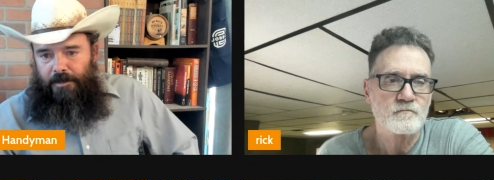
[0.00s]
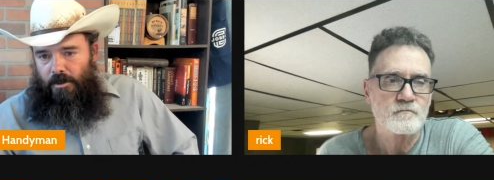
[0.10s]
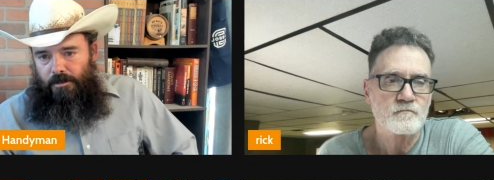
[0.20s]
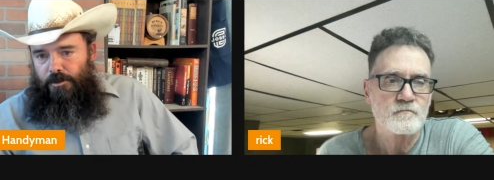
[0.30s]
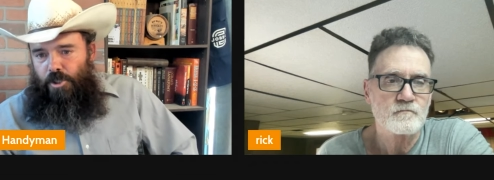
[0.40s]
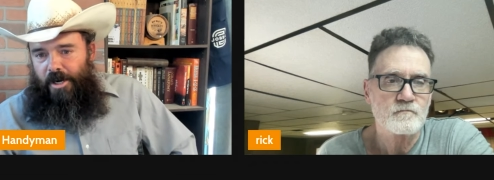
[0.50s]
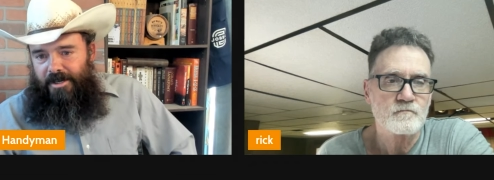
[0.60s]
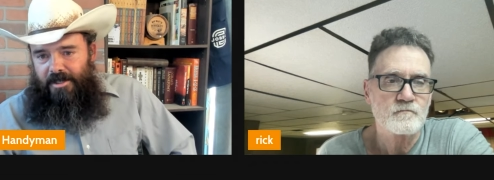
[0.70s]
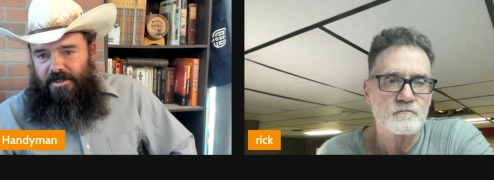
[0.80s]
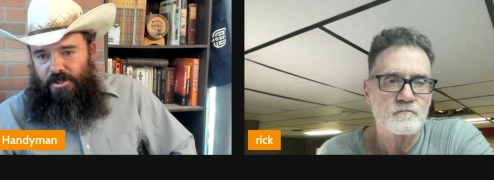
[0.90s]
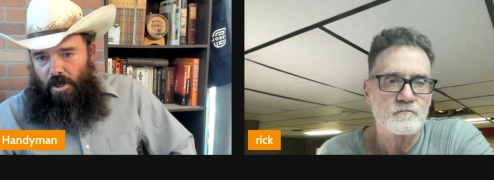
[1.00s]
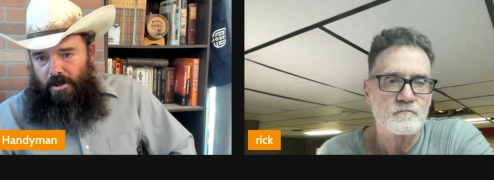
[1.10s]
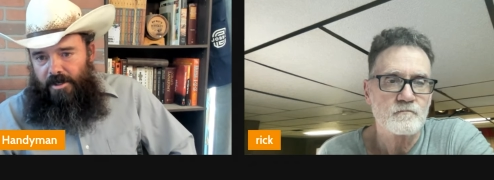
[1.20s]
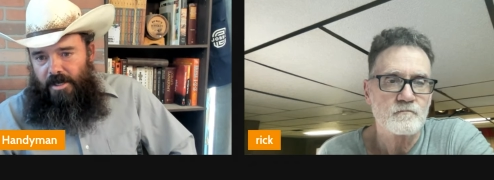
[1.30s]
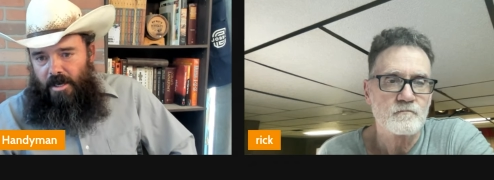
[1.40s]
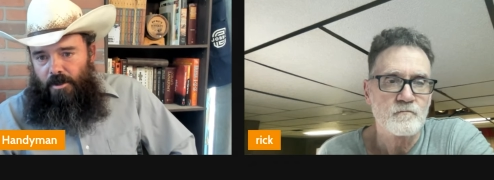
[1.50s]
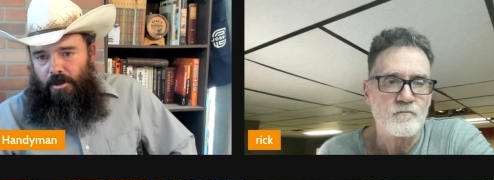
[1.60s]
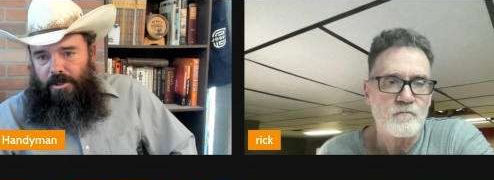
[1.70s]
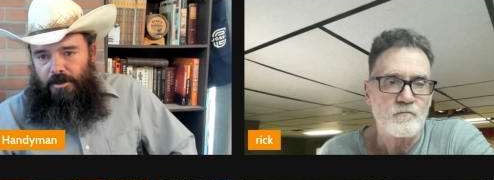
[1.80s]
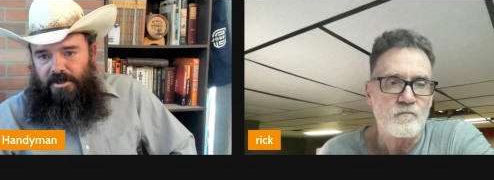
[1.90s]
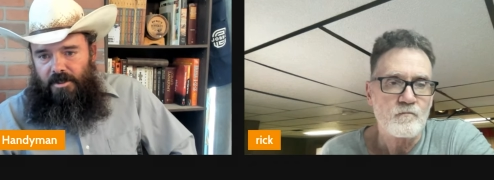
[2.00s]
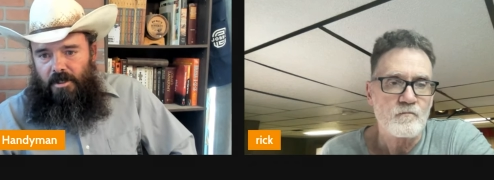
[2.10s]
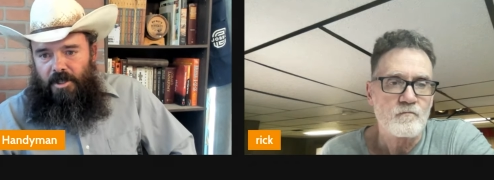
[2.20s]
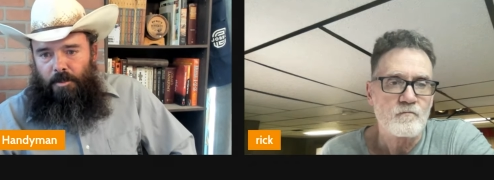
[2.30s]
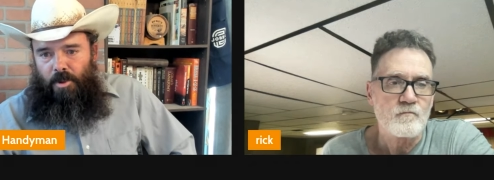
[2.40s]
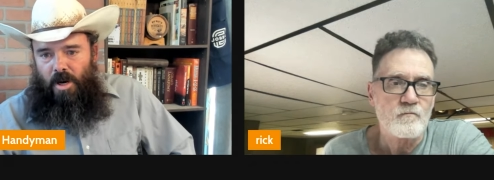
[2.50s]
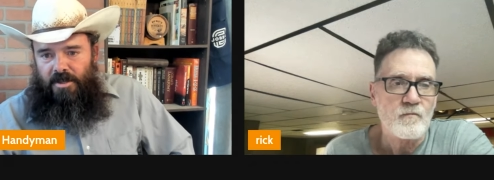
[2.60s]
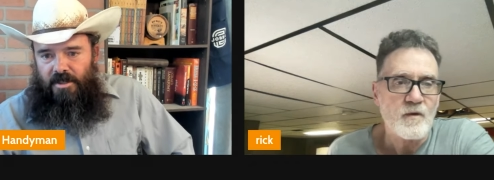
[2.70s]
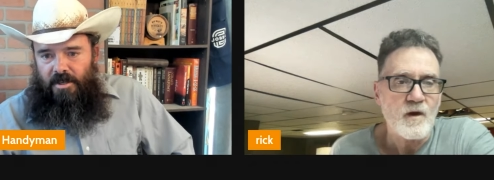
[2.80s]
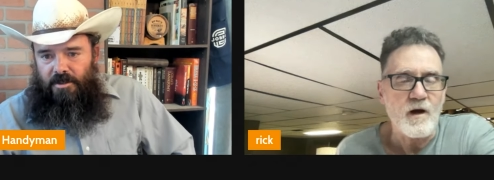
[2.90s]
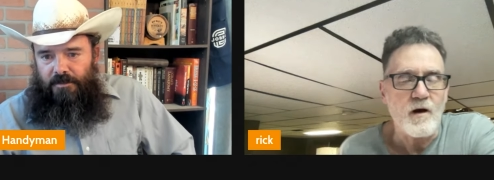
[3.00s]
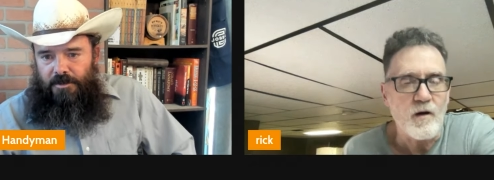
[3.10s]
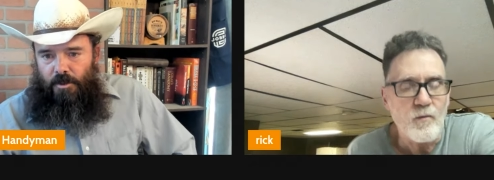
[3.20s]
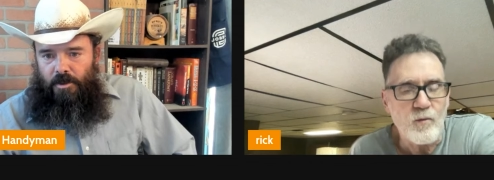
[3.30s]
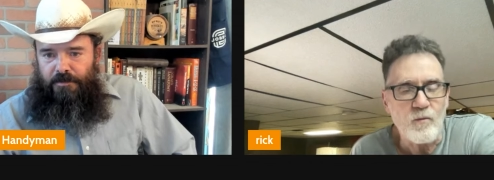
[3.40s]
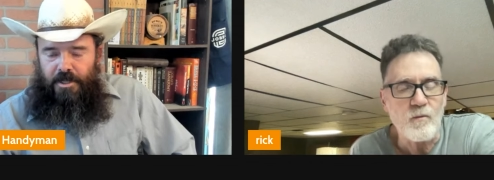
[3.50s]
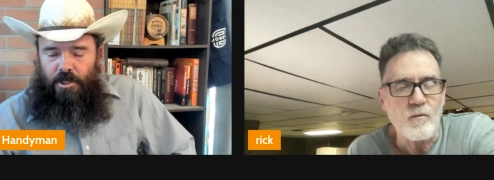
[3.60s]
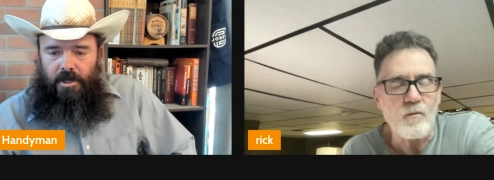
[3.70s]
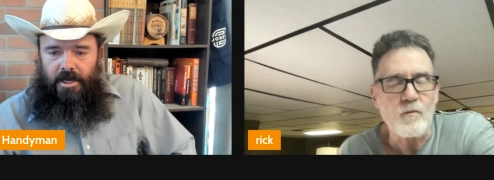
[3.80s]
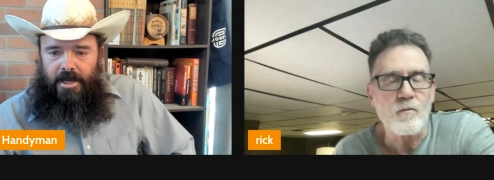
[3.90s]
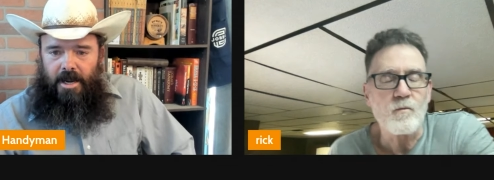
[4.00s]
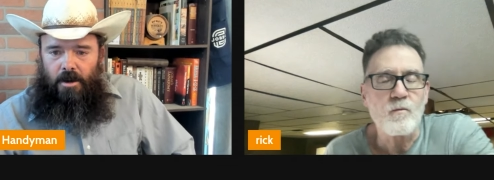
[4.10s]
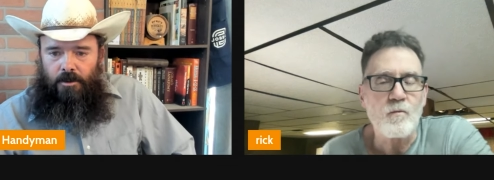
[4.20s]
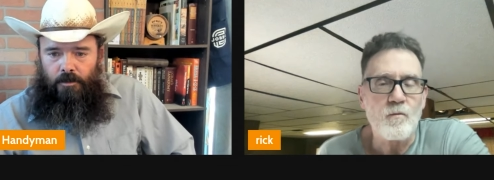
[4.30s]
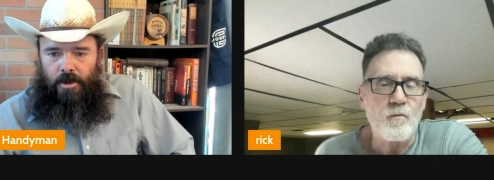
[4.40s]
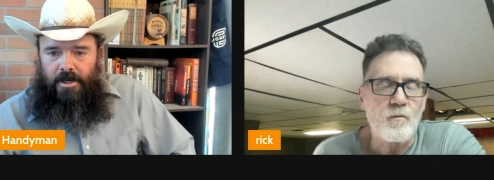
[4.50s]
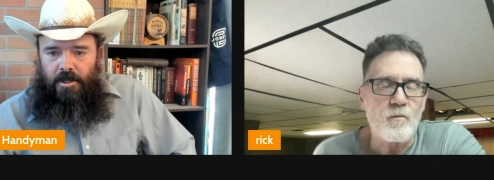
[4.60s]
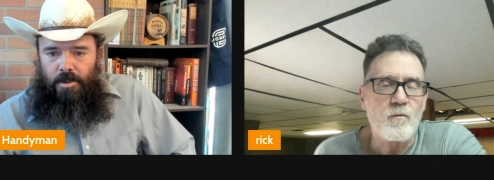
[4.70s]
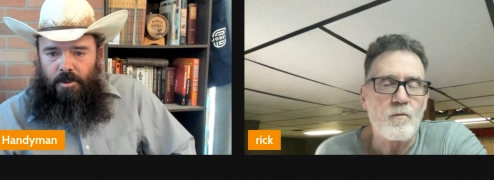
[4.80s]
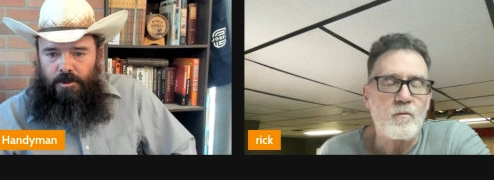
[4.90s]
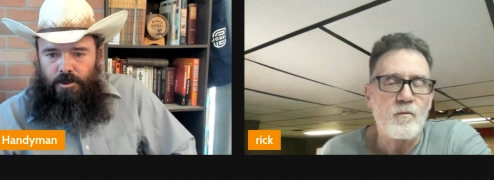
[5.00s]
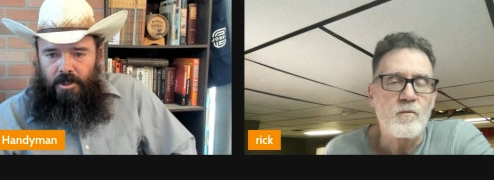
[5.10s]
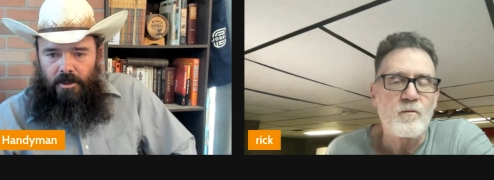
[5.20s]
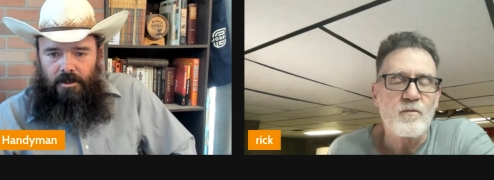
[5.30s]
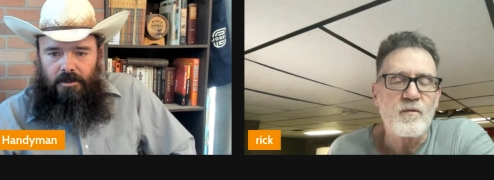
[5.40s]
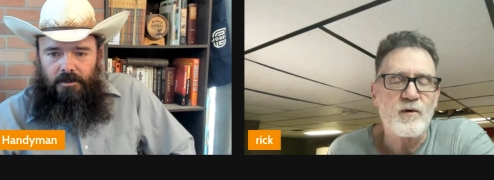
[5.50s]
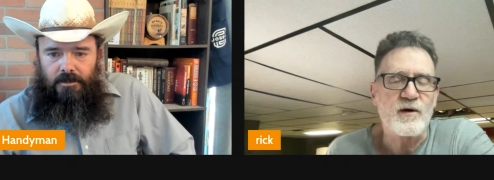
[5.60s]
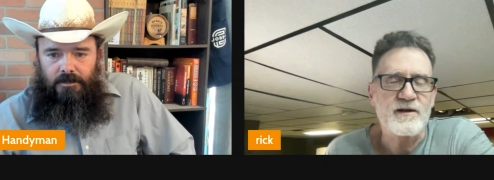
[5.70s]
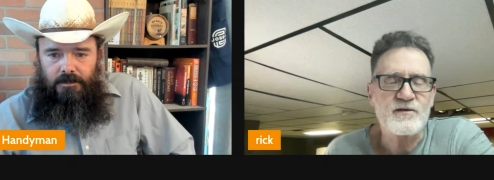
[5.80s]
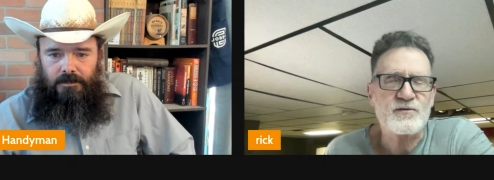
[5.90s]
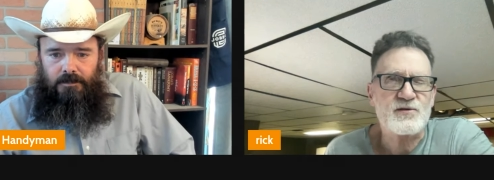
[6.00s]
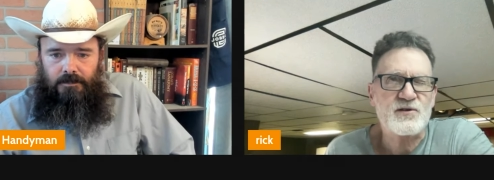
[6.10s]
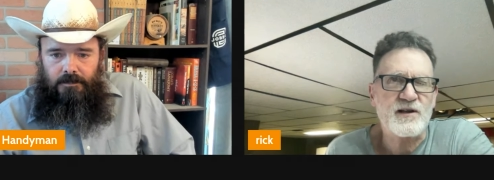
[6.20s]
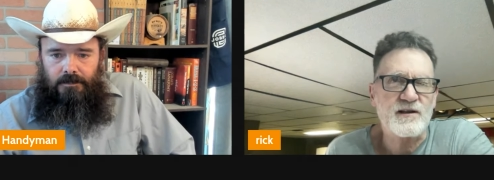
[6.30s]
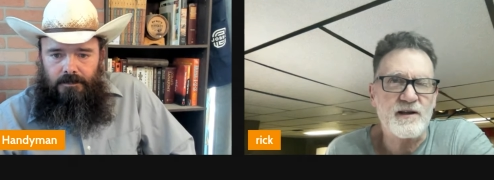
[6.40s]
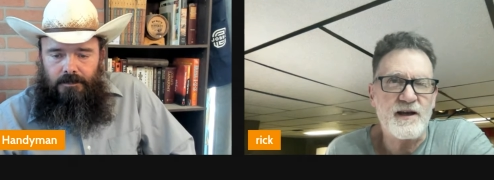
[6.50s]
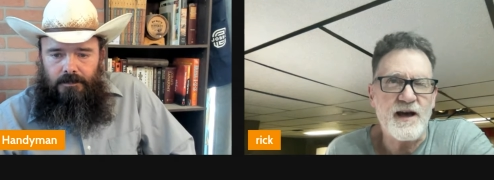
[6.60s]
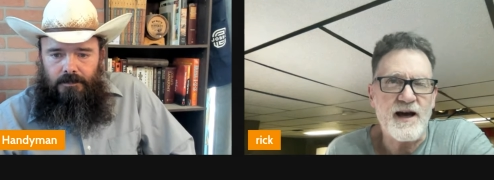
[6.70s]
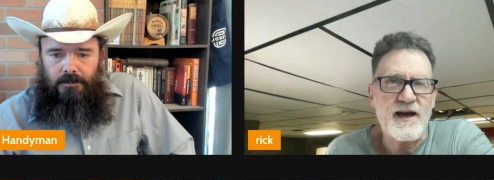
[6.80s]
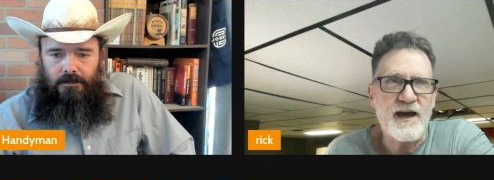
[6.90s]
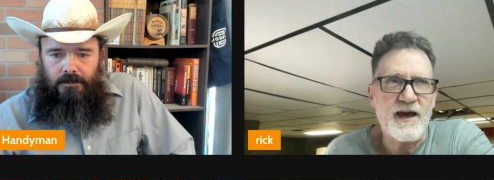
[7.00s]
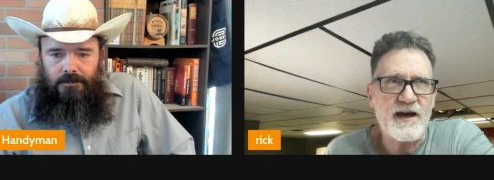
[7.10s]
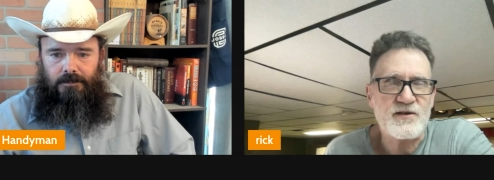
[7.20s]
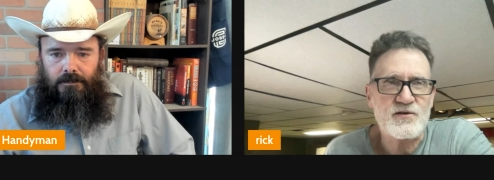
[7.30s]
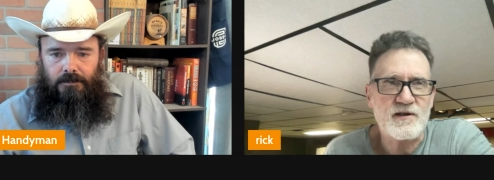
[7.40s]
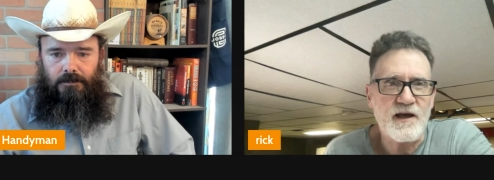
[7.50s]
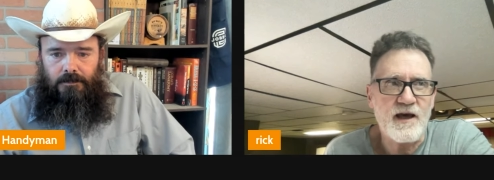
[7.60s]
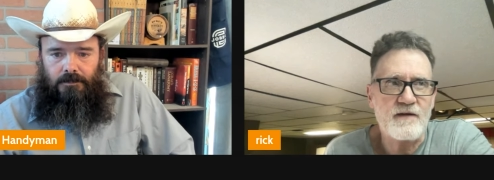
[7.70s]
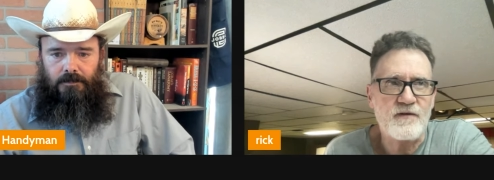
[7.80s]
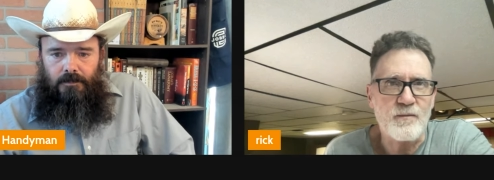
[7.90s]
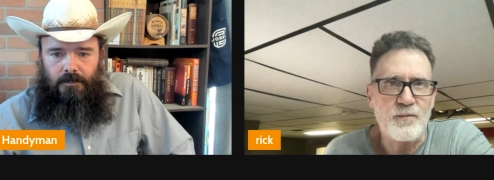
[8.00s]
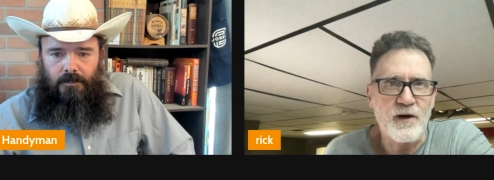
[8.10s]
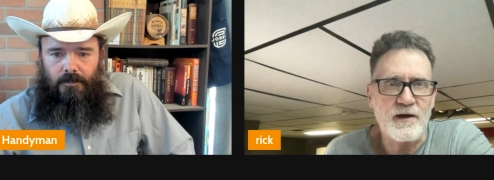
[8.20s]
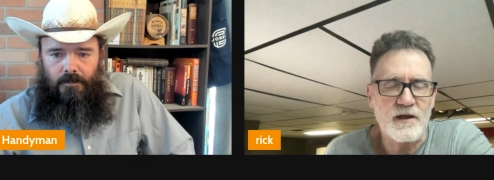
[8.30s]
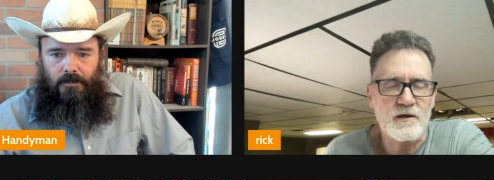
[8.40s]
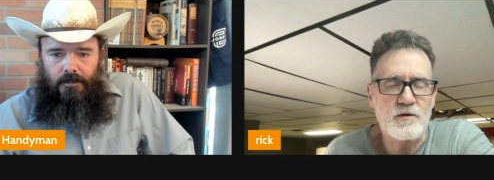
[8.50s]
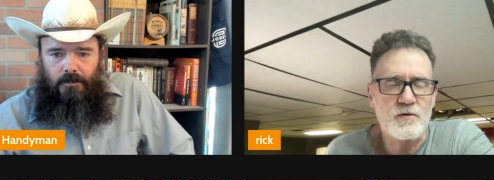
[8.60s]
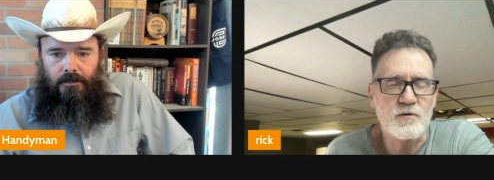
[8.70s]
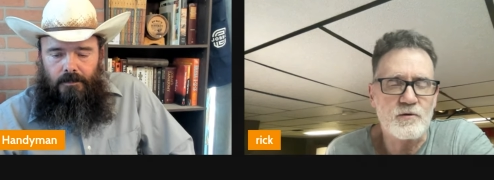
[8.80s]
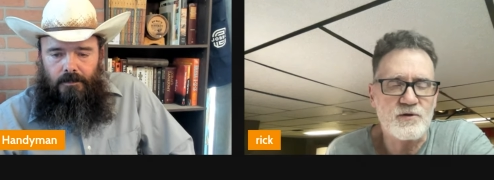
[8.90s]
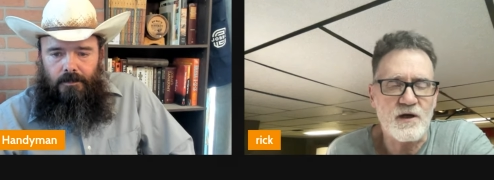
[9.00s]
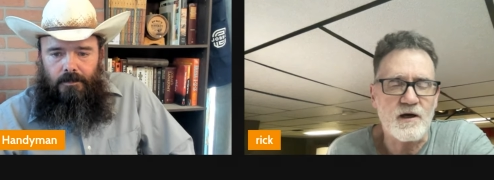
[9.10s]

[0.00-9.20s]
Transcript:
Speaker 1: Have you tried to get started yet, or are you still in the process of sort of figuring it out and ready to pull the trigger?
Speaker 2: Well, interestingly, I actually have a buddy who's